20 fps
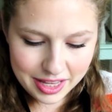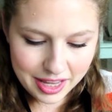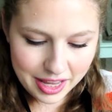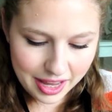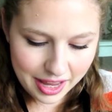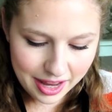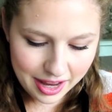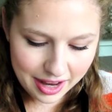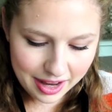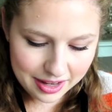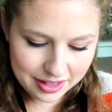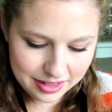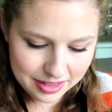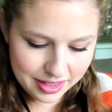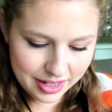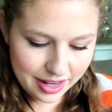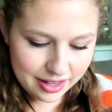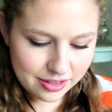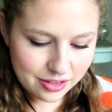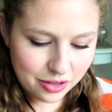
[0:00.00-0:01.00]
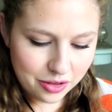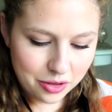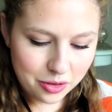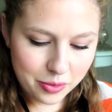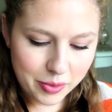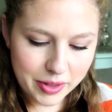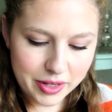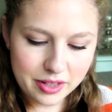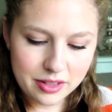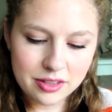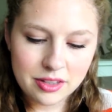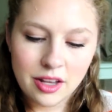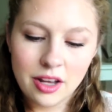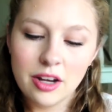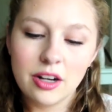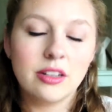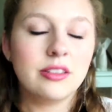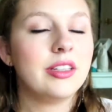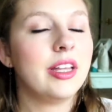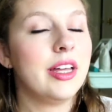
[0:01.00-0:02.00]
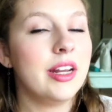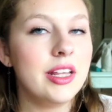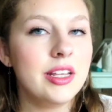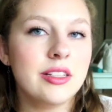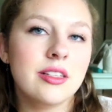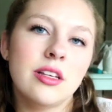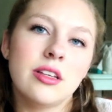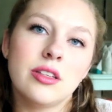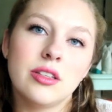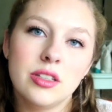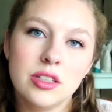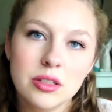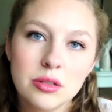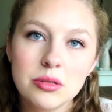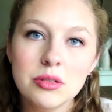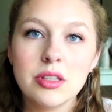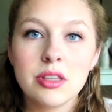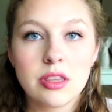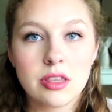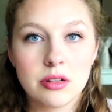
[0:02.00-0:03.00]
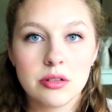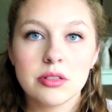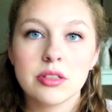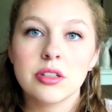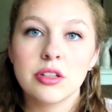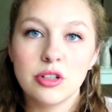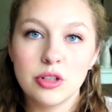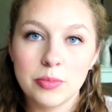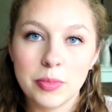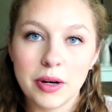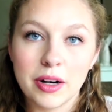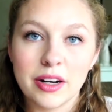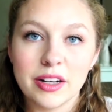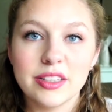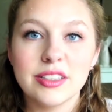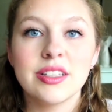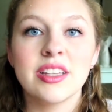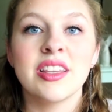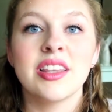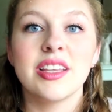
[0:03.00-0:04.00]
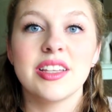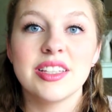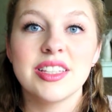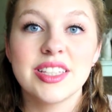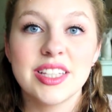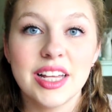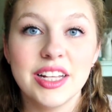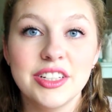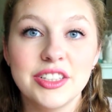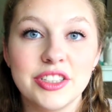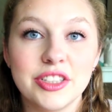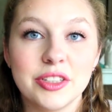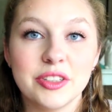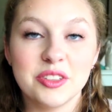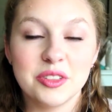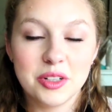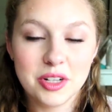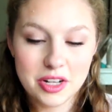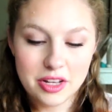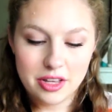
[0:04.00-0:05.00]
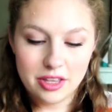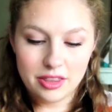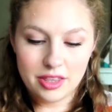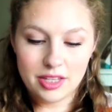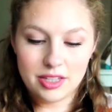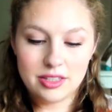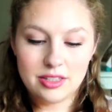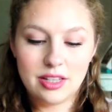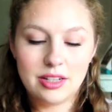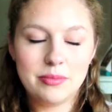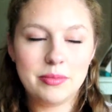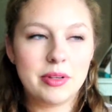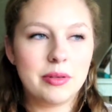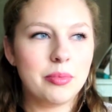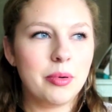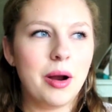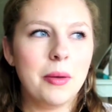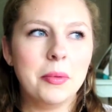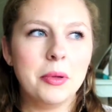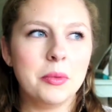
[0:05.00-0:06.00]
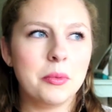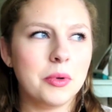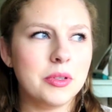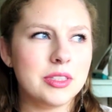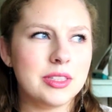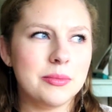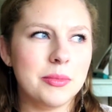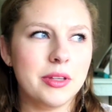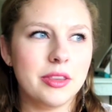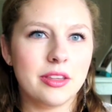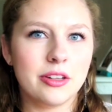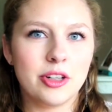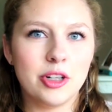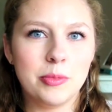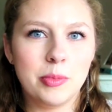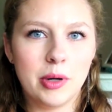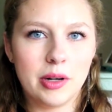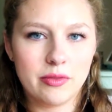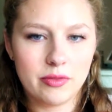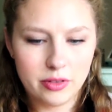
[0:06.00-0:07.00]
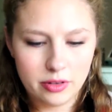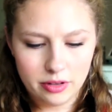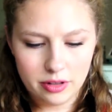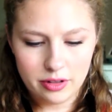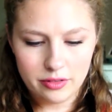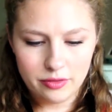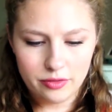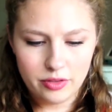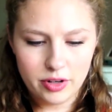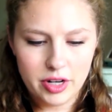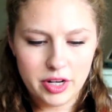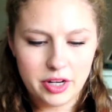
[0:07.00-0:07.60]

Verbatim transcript: And as always, ladies, use those coupons they send you. They send me probably once a month a coupon for free